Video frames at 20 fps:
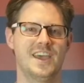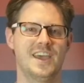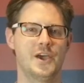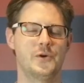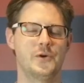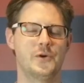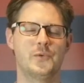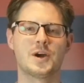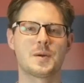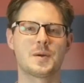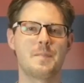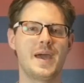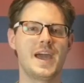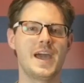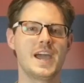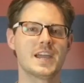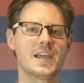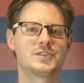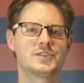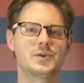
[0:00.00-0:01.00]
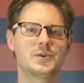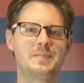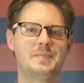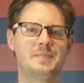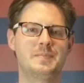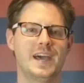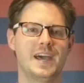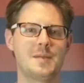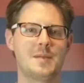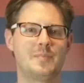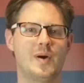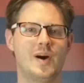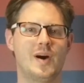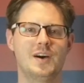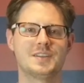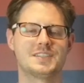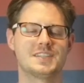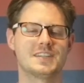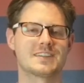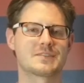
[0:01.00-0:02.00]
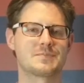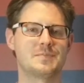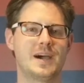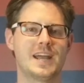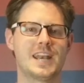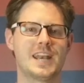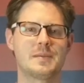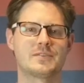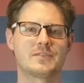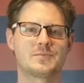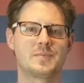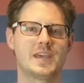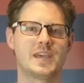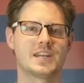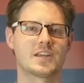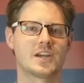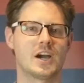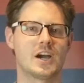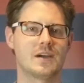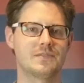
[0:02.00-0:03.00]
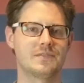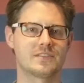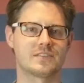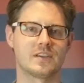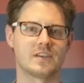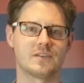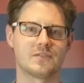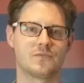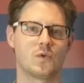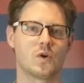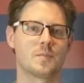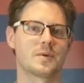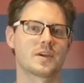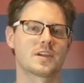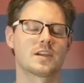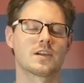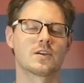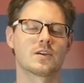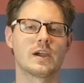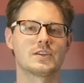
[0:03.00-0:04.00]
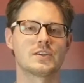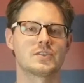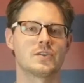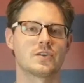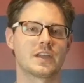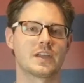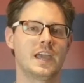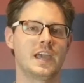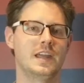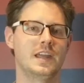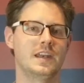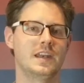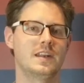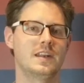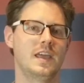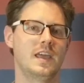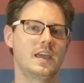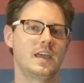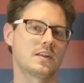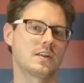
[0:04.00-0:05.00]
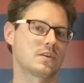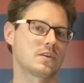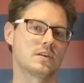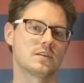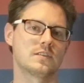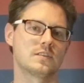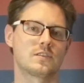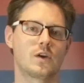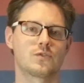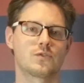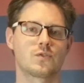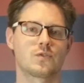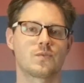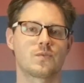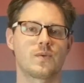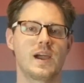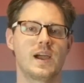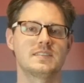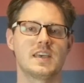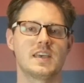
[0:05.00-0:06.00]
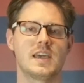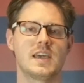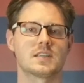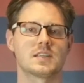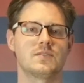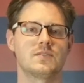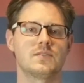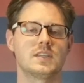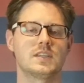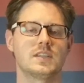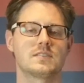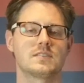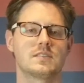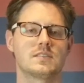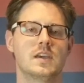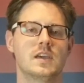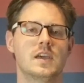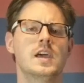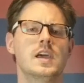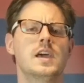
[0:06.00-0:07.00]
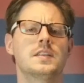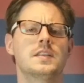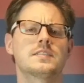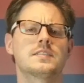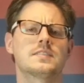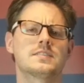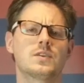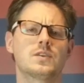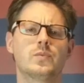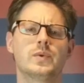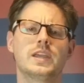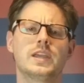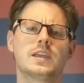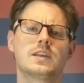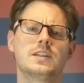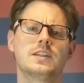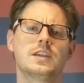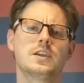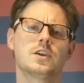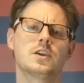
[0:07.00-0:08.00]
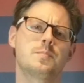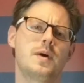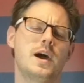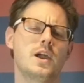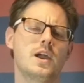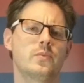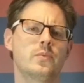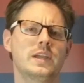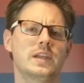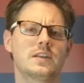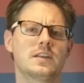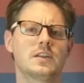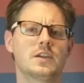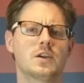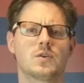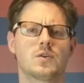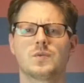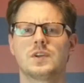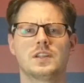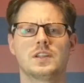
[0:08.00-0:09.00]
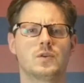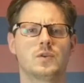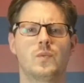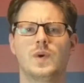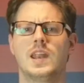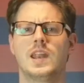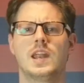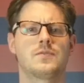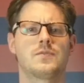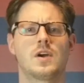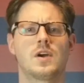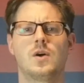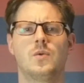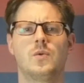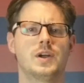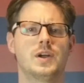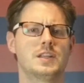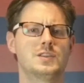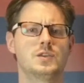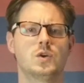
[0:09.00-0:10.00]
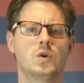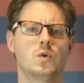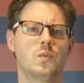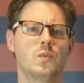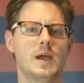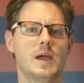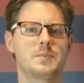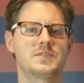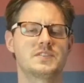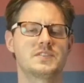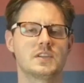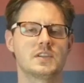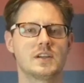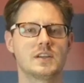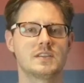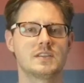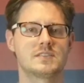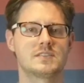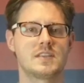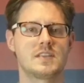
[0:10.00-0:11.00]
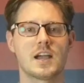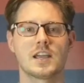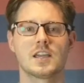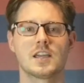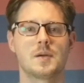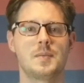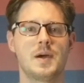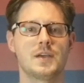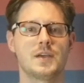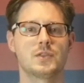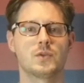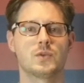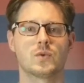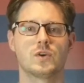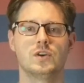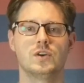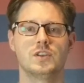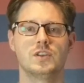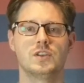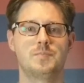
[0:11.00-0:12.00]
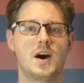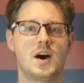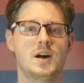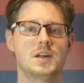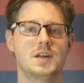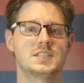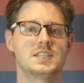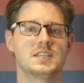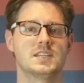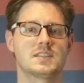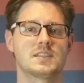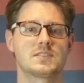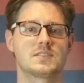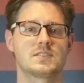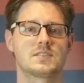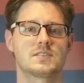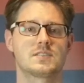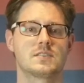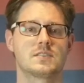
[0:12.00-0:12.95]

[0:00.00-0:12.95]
Welcome back to Ben on Politics. My name is Ben Garves, a former congressional candidate and current social rights activist. This is a weekly or bi-weekly or really whenever I want to do a web series talking about the world of politics.